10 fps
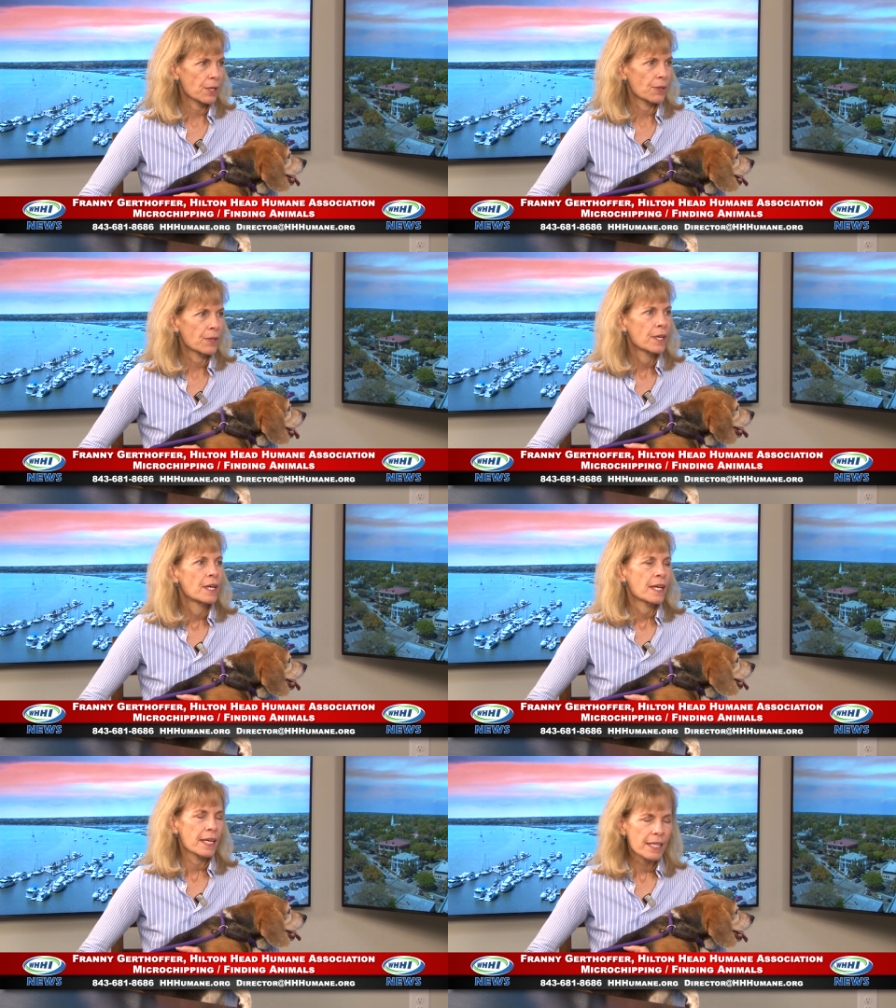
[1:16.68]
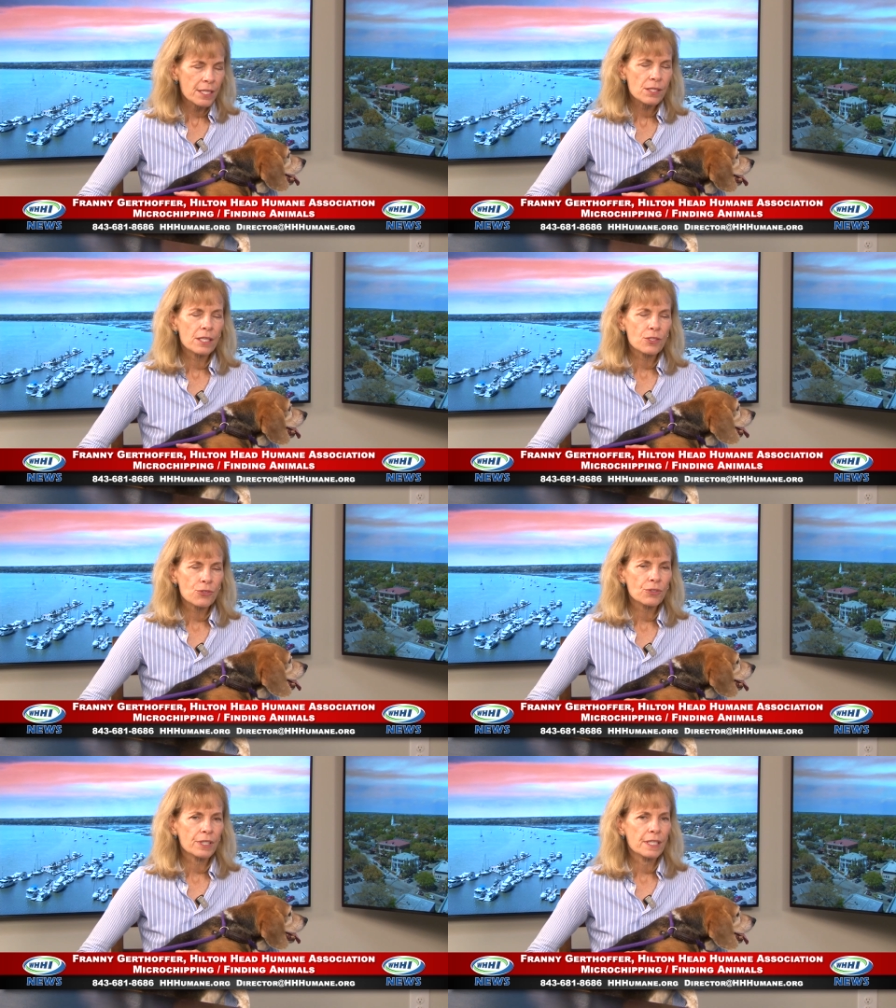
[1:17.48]
So it is? It is. It
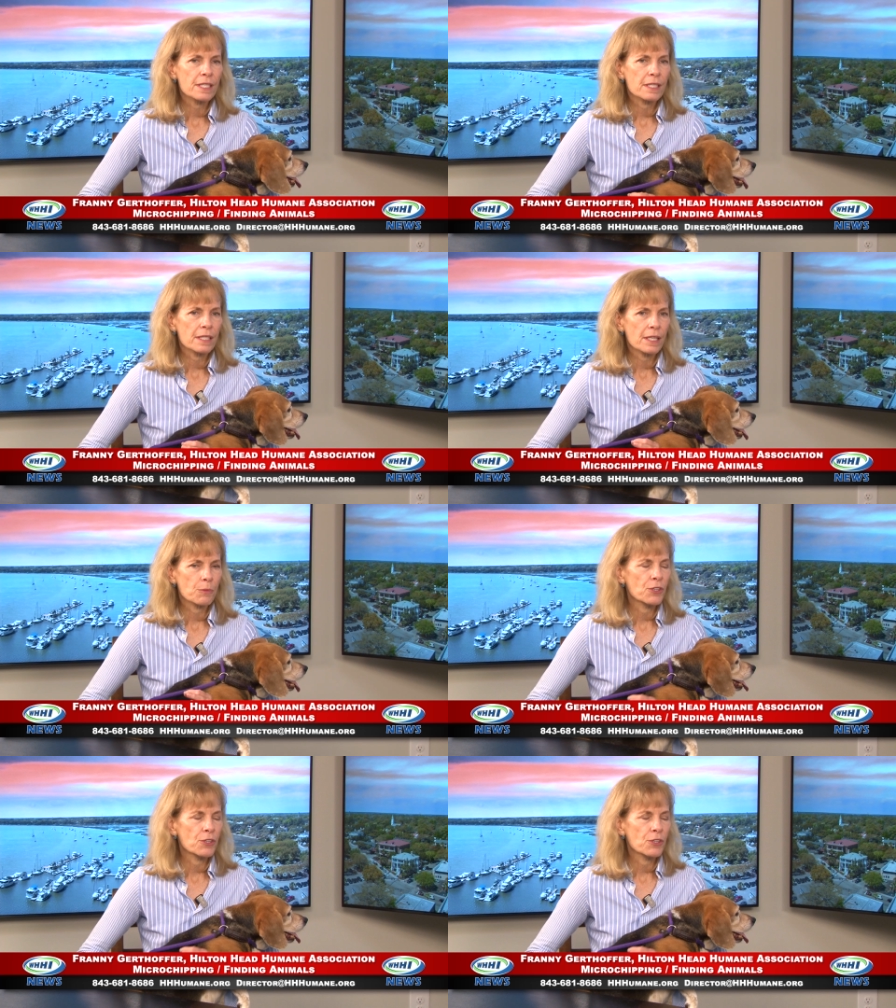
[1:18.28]
truly is. Okay.